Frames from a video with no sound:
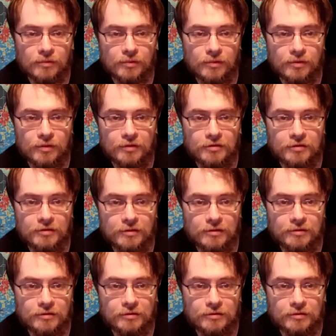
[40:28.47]
This
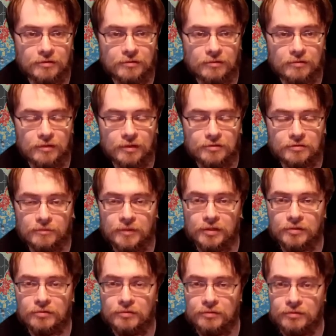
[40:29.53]
is
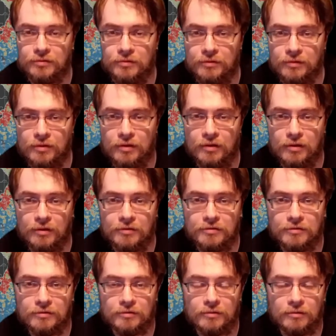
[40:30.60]
detrimental to the cause.
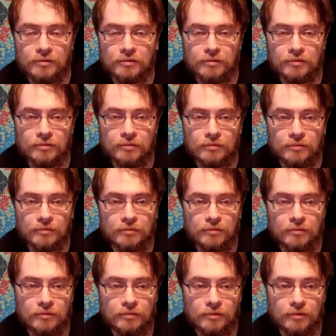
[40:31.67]

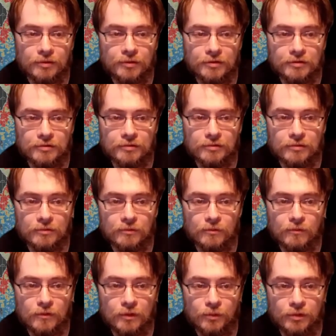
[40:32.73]
Because
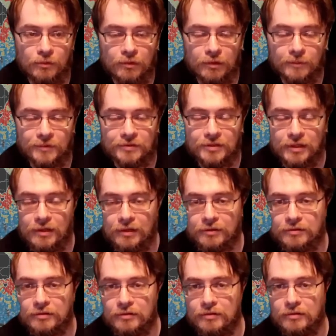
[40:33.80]
what we want to
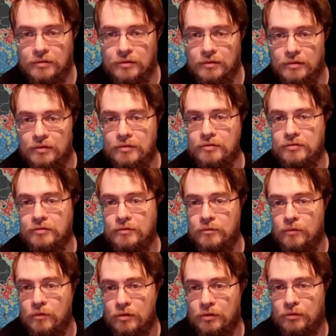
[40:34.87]
protect is the
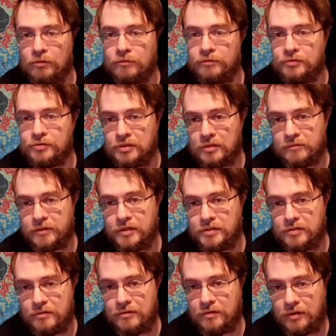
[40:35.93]
world for
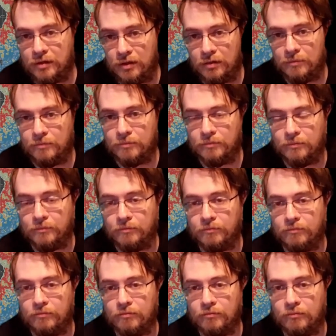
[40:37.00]
generations to come.
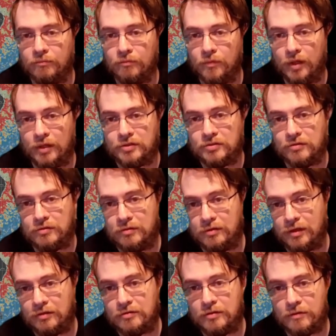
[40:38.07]
Not just the
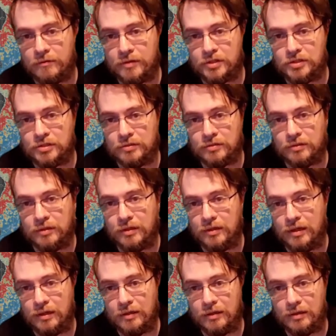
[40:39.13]
next generation,
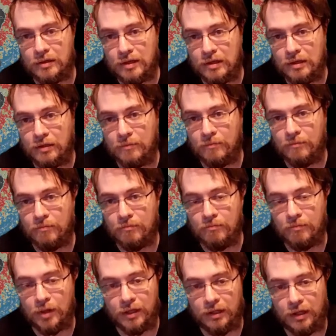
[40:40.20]
and then they
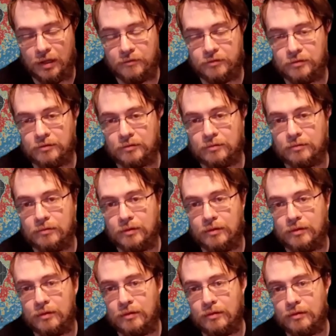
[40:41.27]
might have it.
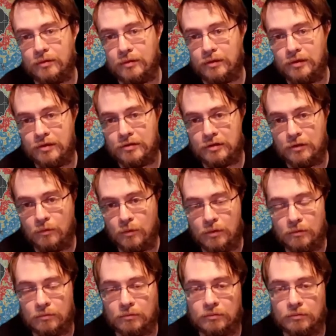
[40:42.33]
Because they won't.